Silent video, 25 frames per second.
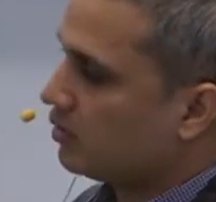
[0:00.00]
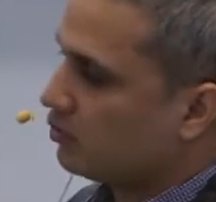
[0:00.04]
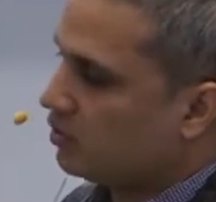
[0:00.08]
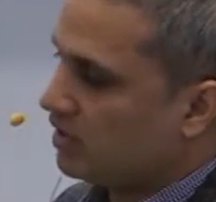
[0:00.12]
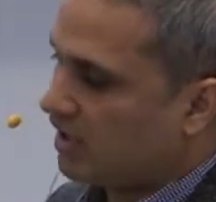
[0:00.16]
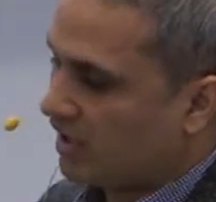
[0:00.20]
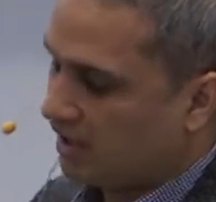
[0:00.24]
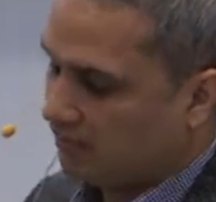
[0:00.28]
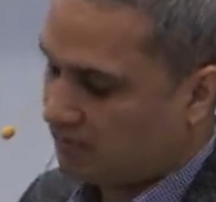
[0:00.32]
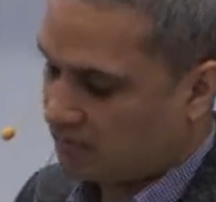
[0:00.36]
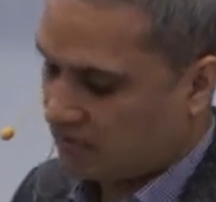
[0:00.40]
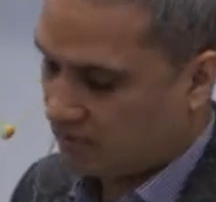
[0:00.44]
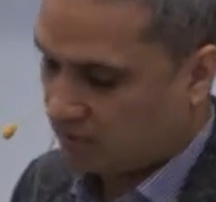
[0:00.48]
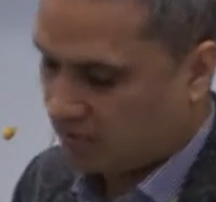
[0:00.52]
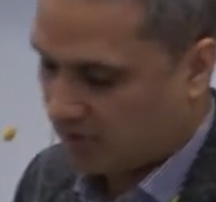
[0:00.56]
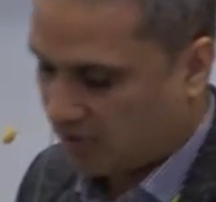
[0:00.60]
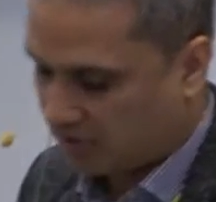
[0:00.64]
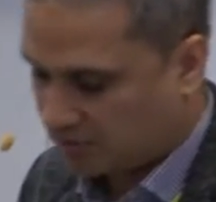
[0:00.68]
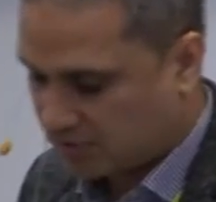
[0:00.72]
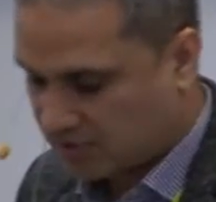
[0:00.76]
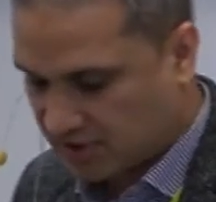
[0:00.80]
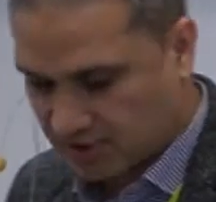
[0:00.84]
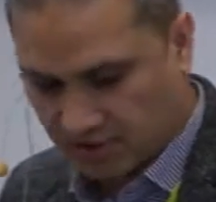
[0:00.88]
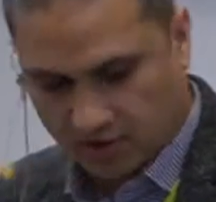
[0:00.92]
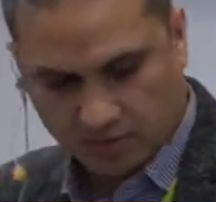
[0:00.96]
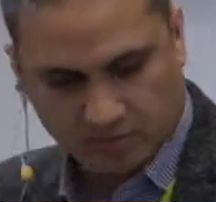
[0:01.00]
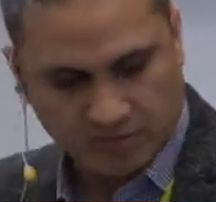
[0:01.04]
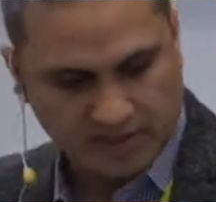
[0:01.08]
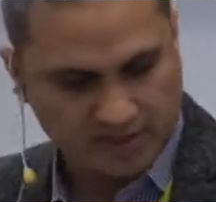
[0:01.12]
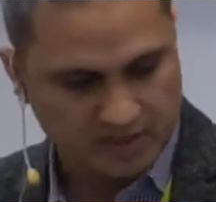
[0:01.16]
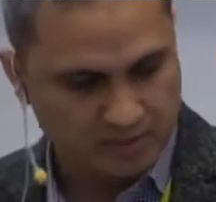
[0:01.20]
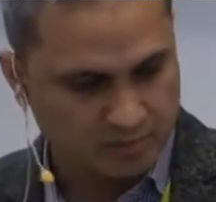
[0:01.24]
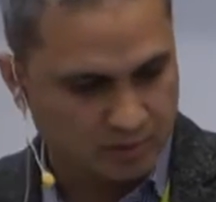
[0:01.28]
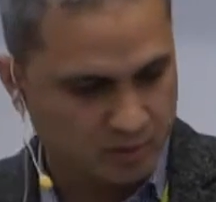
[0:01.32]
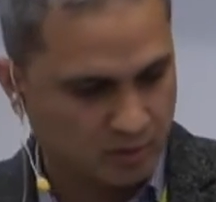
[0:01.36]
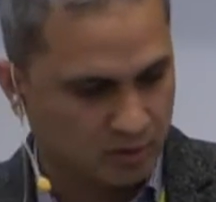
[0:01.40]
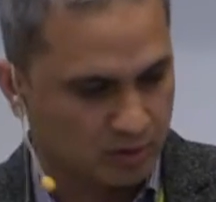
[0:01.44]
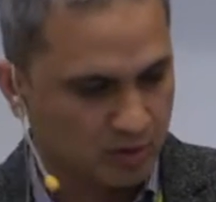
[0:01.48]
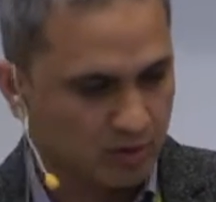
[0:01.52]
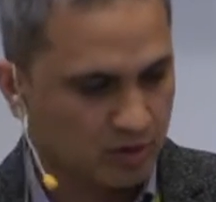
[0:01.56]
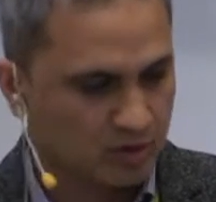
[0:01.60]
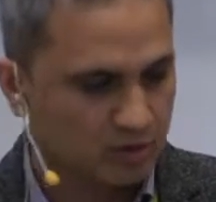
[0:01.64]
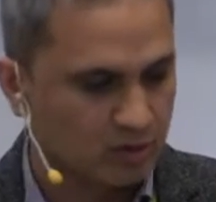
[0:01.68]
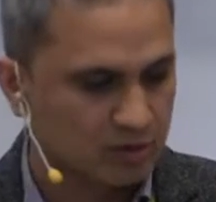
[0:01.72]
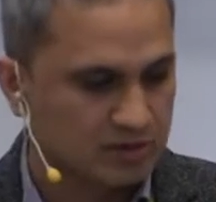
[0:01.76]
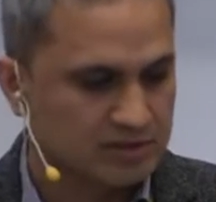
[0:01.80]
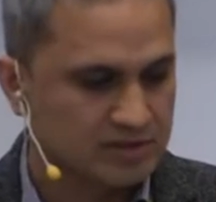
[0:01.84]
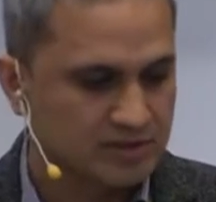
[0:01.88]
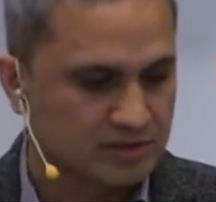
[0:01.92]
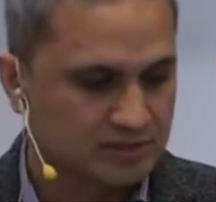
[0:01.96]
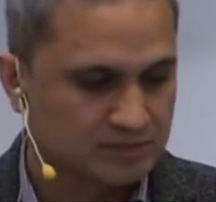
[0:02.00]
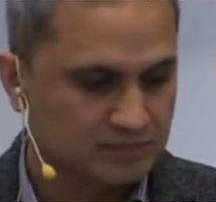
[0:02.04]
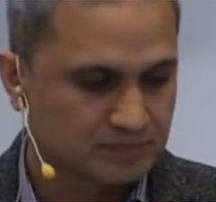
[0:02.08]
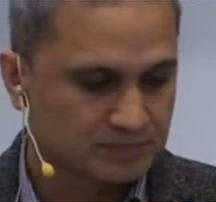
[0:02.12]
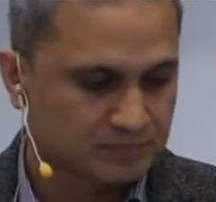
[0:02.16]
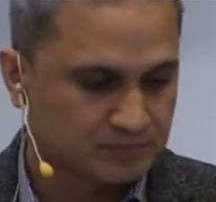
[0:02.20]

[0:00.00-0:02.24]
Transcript: and we have developed so many protocols.